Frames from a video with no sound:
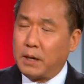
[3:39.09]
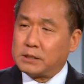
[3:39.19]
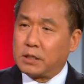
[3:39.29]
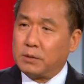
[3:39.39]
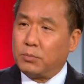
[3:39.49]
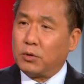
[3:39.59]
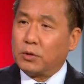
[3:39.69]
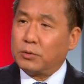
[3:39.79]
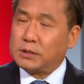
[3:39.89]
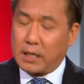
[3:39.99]
the Mexican
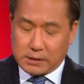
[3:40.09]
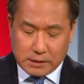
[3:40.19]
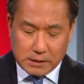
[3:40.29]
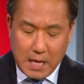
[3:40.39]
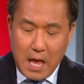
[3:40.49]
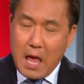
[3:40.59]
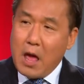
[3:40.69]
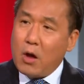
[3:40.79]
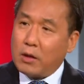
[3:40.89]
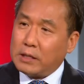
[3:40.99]
border with Texas.
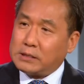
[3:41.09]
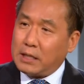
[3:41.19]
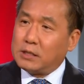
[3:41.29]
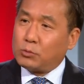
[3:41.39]
Tell